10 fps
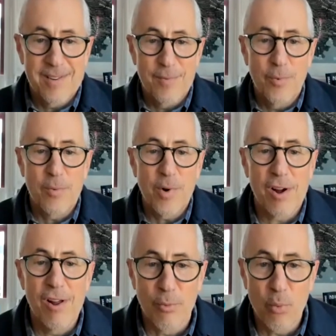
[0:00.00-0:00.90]
we
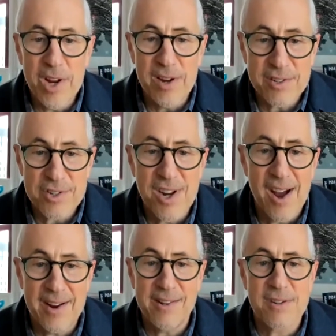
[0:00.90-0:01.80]
call it reading
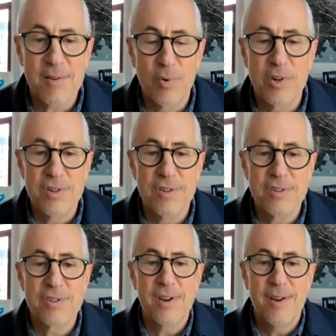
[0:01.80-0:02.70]
signs, which
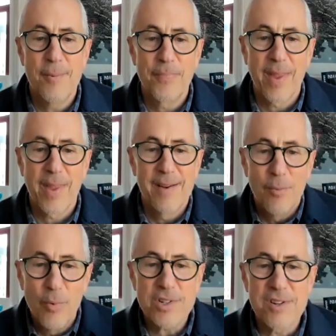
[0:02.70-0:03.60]
is,
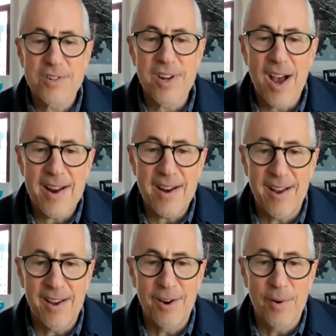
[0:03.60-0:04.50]
what's the sign
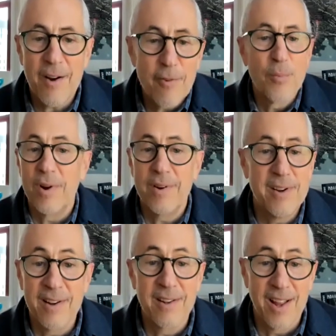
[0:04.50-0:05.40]
hanging? Everyone
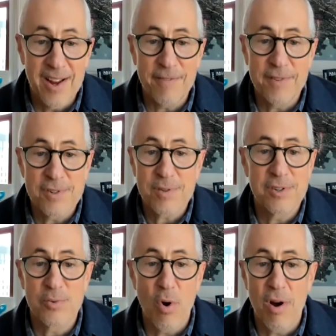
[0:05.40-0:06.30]
in life
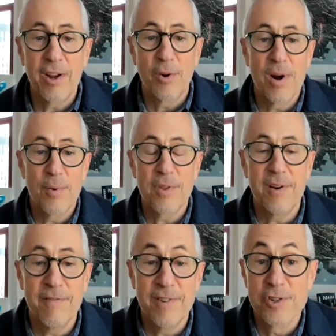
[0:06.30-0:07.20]
is walking around with an
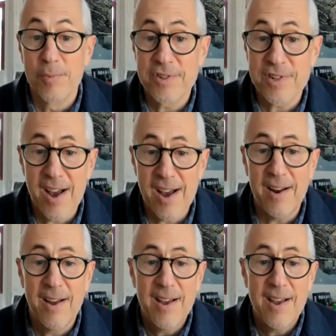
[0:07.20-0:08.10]
invisible
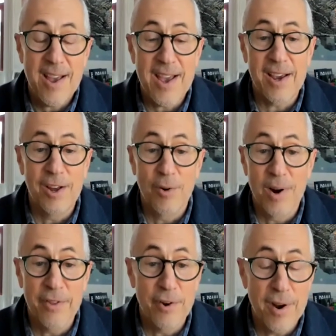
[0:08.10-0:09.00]
sign hanging
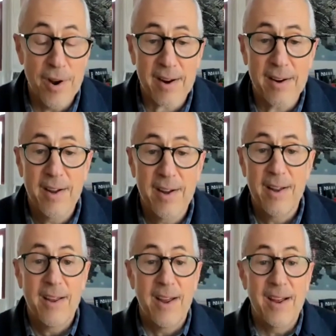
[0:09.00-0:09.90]
around their neck.
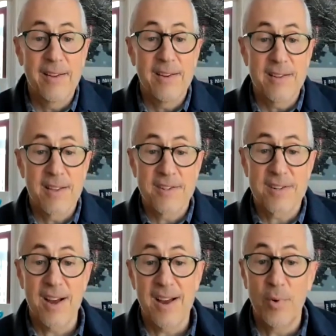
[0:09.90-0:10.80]
And the
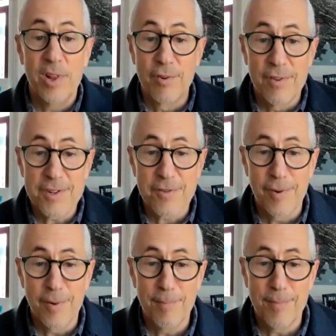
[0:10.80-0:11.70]
sign, we learned this
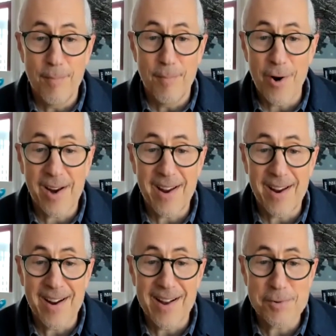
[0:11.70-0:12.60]
from Mary Kay
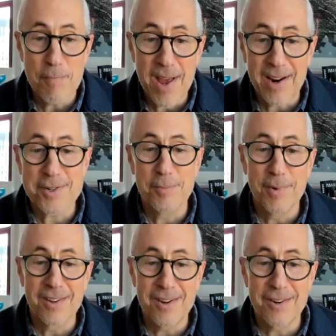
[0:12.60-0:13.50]
Cosmetics a
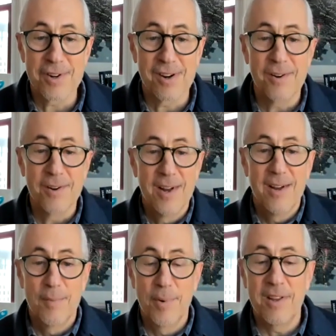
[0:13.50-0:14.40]
million years ago,
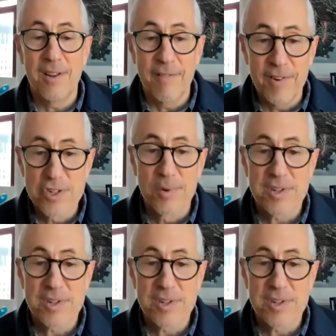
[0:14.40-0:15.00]
but the invisible